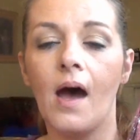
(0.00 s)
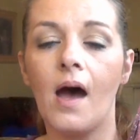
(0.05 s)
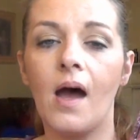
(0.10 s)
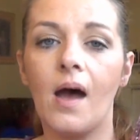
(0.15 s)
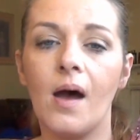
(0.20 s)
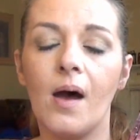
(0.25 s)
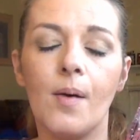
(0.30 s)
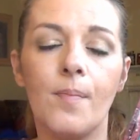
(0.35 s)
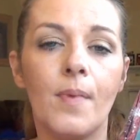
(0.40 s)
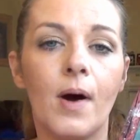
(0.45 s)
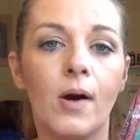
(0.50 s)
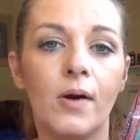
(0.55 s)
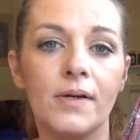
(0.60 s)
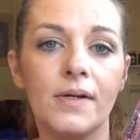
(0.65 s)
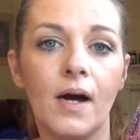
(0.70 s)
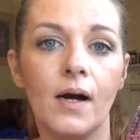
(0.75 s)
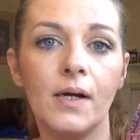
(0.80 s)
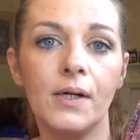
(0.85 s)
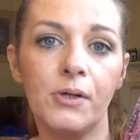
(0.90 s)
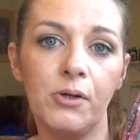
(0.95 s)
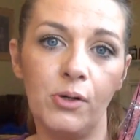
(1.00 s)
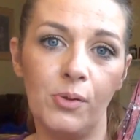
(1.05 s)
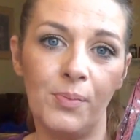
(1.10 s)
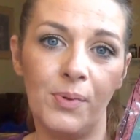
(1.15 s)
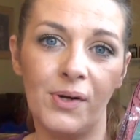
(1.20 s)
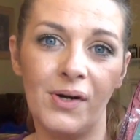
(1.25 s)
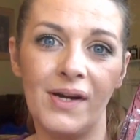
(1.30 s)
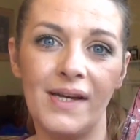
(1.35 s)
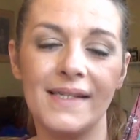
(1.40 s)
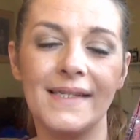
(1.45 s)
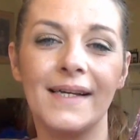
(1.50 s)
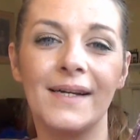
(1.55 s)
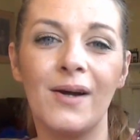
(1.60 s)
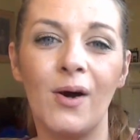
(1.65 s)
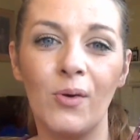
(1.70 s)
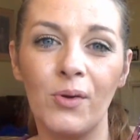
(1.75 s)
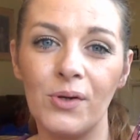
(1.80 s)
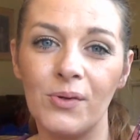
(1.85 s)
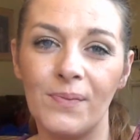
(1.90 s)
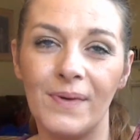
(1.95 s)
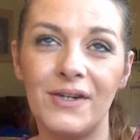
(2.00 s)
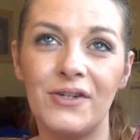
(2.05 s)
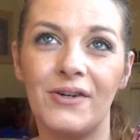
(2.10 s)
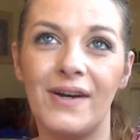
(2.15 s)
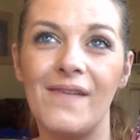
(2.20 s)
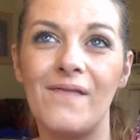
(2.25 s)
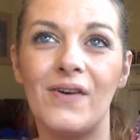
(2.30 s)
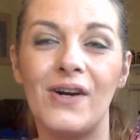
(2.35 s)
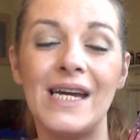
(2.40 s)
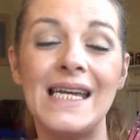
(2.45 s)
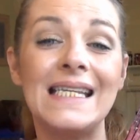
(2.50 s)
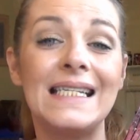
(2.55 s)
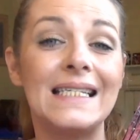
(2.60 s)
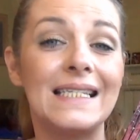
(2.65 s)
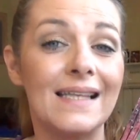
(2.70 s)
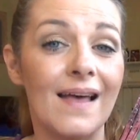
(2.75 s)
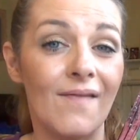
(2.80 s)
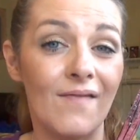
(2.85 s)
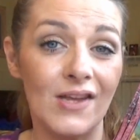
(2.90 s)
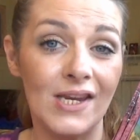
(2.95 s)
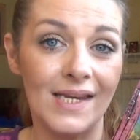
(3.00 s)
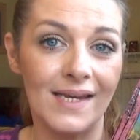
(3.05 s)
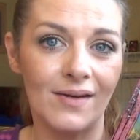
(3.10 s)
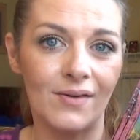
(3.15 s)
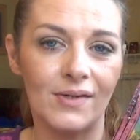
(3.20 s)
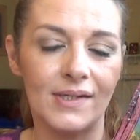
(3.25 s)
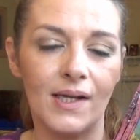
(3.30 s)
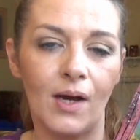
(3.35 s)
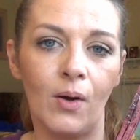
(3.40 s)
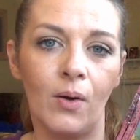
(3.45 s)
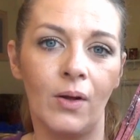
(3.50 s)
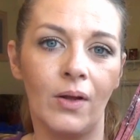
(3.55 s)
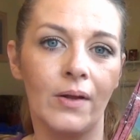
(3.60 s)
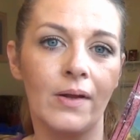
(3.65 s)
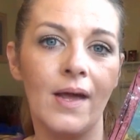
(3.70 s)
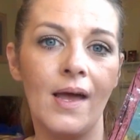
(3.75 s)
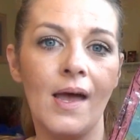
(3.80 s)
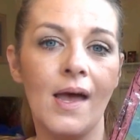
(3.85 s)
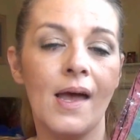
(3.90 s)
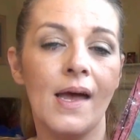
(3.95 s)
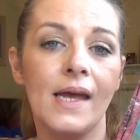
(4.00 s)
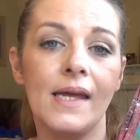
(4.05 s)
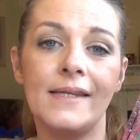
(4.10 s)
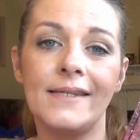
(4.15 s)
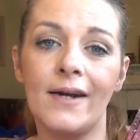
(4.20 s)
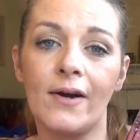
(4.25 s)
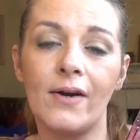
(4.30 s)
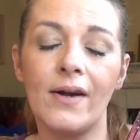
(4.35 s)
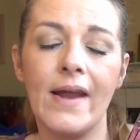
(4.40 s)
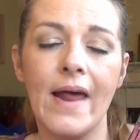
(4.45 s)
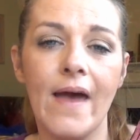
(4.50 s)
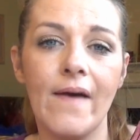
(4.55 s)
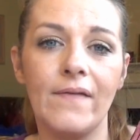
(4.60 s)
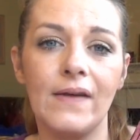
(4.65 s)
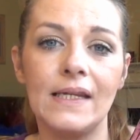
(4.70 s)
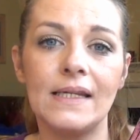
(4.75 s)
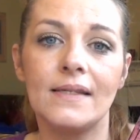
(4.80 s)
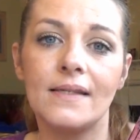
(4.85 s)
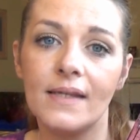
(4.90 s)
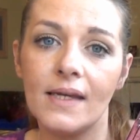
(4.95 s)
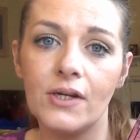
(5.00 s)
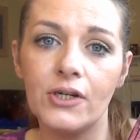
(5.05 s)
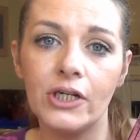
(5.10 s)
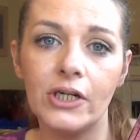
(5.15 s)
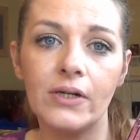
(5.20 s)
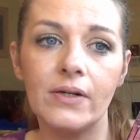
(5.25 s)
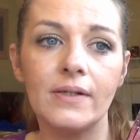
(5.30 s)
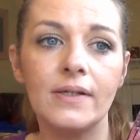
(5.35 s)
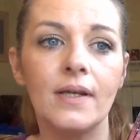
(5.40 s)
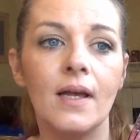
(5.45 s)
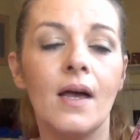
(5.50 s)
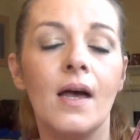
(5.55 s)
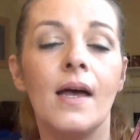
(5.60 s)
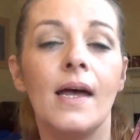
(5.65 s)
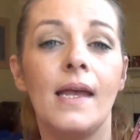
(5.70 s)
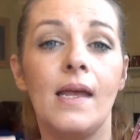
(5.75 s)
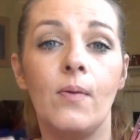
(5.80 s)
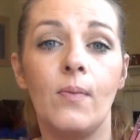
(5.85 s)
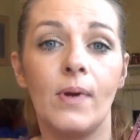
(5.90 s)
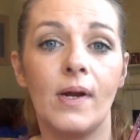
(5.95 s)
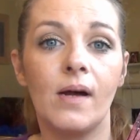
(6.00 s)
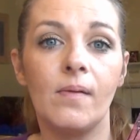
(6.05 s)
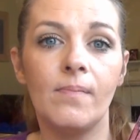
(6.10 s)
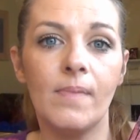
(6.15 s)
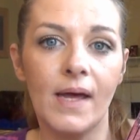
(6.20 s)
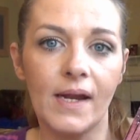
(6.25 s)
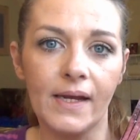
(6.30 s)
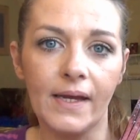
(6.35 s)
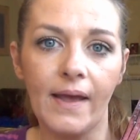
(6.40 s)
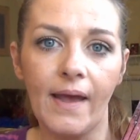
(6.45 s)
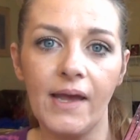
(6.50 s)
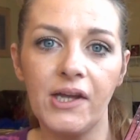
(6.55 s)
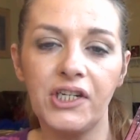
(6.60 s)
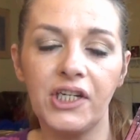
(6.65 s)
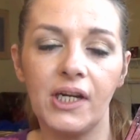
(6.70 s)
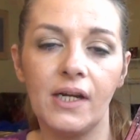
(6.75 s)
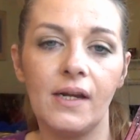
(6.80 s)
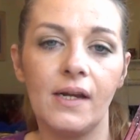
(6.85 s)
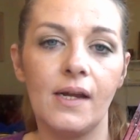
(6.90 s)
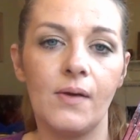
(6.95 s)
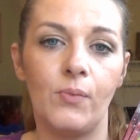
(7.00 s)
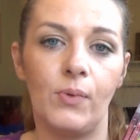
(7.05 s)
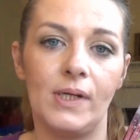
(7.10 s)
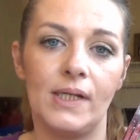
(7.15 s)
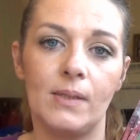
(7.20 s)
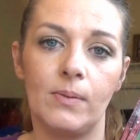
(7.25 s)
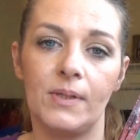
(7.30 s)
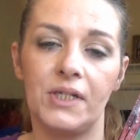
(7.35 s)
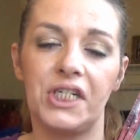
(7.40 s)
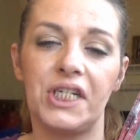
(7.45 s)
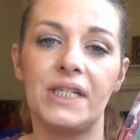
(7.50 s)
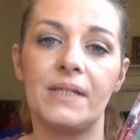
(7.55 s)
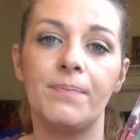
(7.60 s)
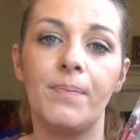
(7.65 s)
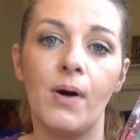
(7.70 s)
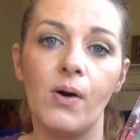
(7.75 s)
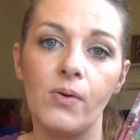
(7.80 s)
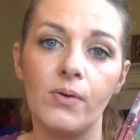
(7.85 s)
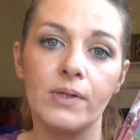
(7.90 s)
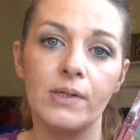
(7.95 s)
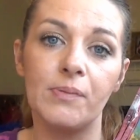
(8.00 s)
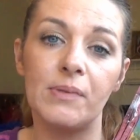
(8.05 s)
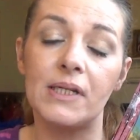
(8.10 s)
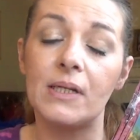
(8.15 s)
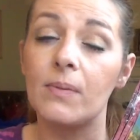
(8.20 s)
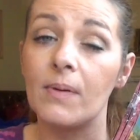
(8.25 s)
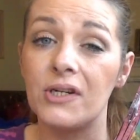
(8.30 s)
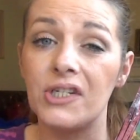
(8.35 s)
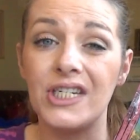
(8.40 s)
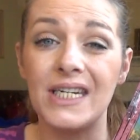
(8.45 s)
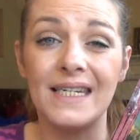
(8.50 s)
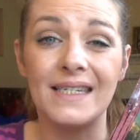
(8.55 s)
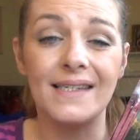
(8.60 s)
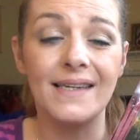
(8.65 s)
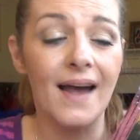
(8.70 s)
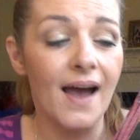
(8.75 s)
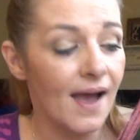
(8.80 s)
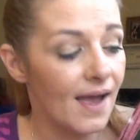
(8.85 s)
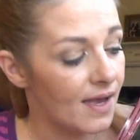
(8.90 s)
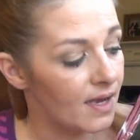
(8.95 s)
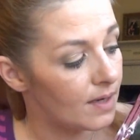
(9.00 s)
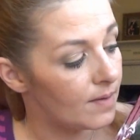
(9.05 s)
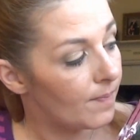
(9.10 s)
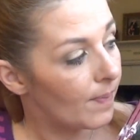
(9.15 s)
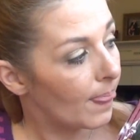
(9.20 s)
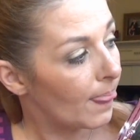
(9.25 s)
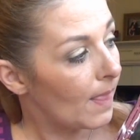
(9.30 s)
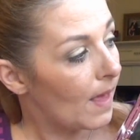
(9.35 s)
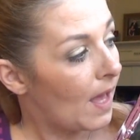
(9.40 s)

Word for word: Um, our dog Cooper is a golden retriever. He's seven years old. He started having seizures. He went on medication. We switched his bowls. We switched his diet.